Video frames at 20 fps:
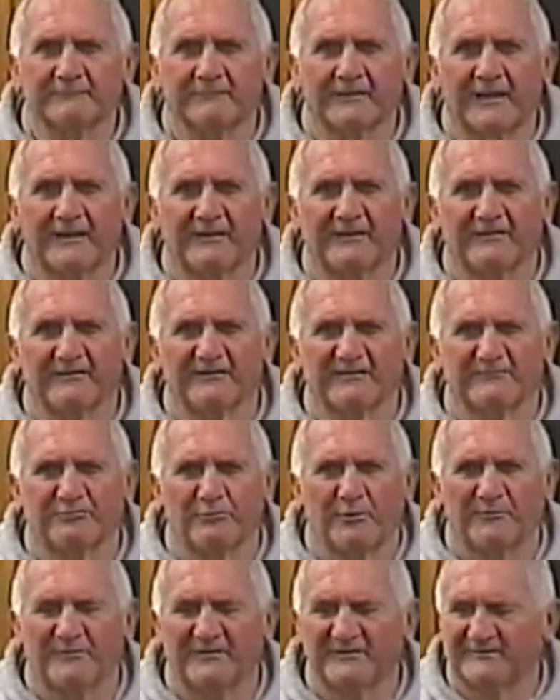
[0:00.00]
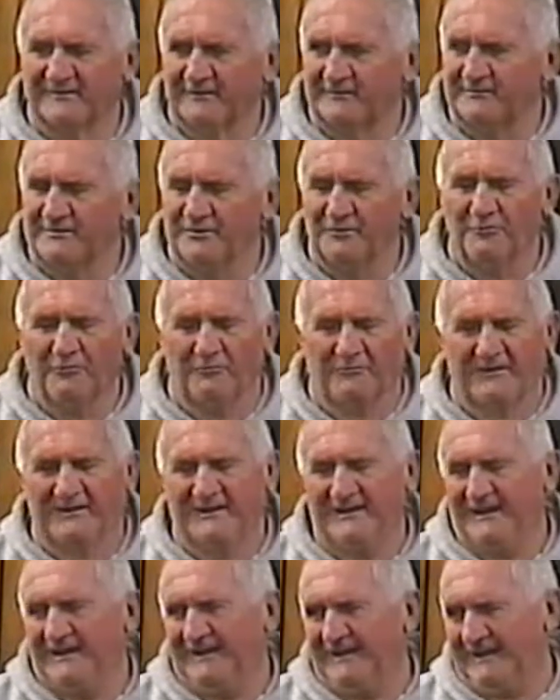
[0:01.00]
Lado was from, I said, you're
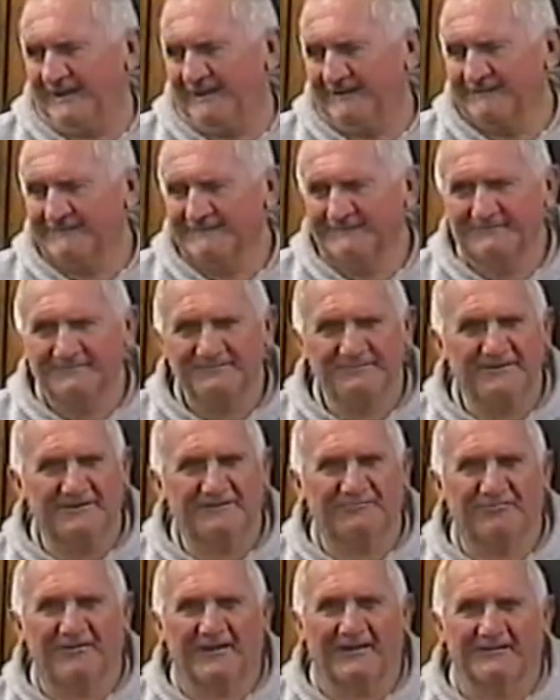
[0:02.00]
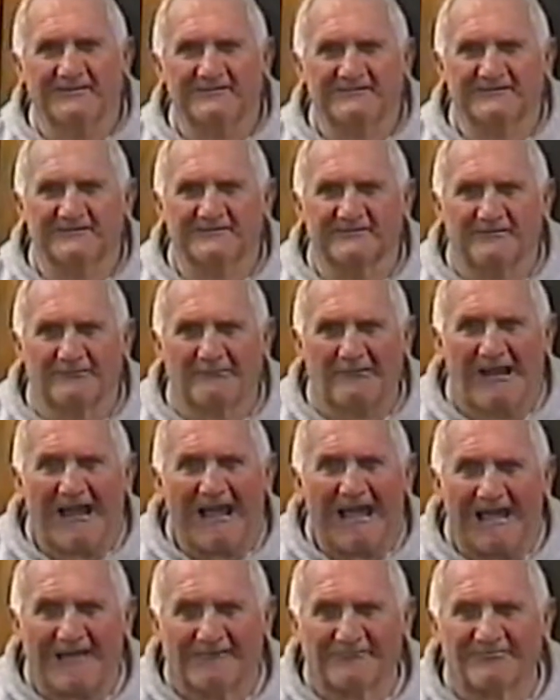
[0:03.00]
kidding. This fella's a
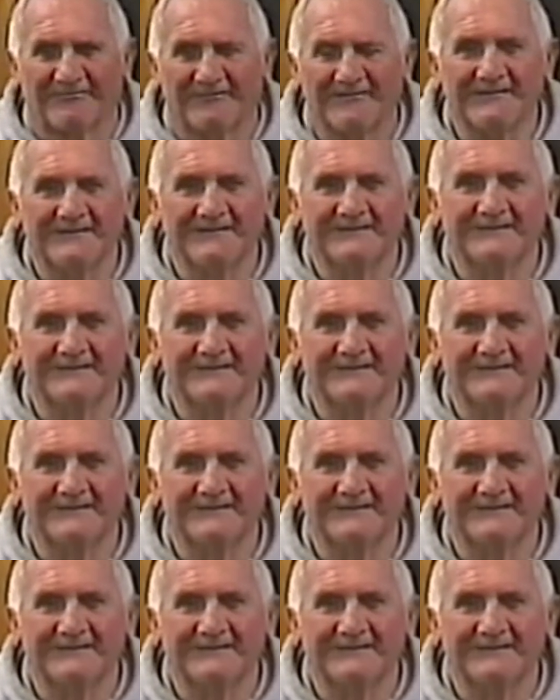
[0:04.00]
giraffe.